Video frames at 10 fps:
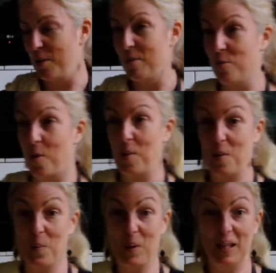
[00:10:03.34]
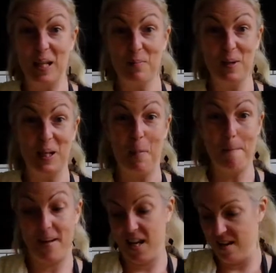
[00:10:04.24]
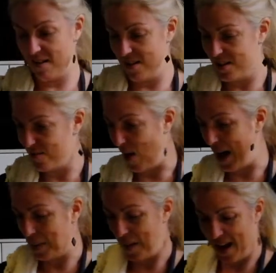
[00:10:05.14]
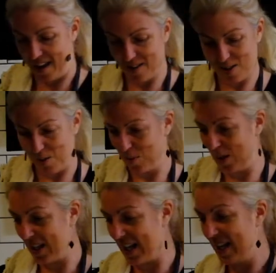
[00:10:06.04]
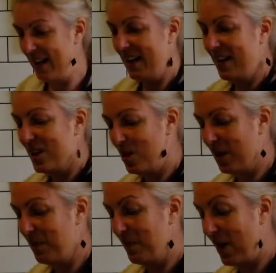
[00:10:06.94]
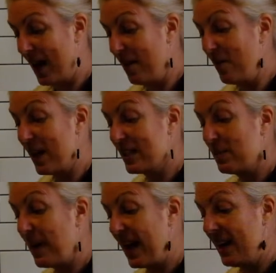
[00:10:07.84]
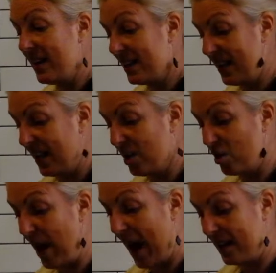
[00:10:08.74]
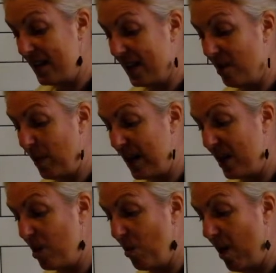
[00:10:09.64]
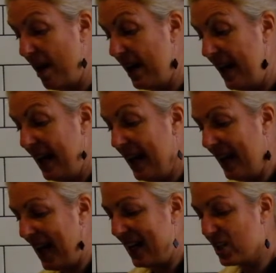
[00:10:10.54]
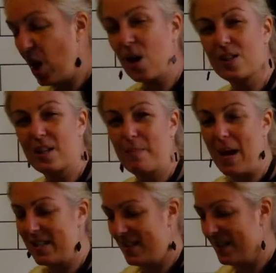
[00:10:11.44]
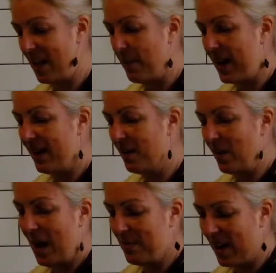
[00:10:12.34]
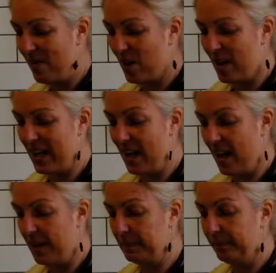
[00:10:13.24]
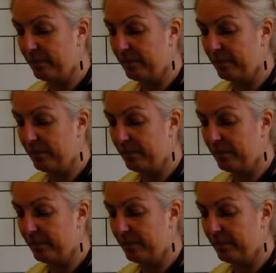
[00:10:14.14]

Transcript: before with a really, really big frying pan. So really, you can kind of expand this and contract it the way that you want. And it's hard to mess this up. I'm not a very, I